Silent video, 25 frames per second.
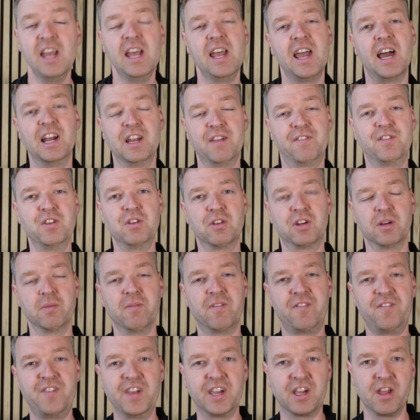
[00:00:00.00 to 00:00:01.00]
and if you can
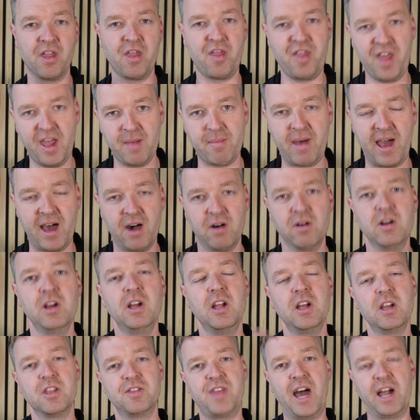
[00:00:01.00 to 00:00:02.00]
figure them out,
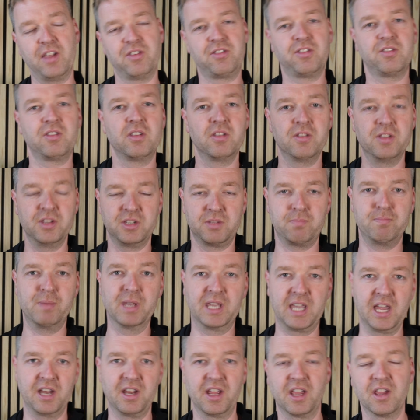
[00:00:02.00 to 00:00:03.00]
that's the
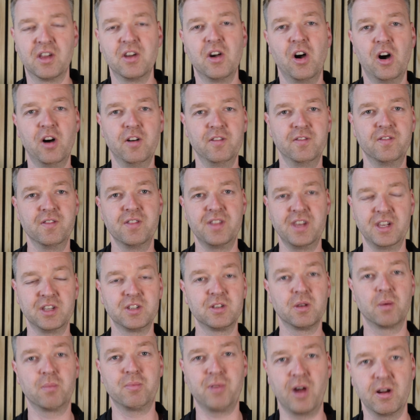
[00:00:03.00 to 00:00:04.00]
beginning of this
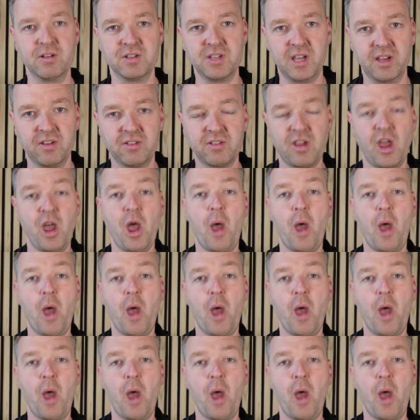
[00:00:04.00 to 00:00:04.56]
process.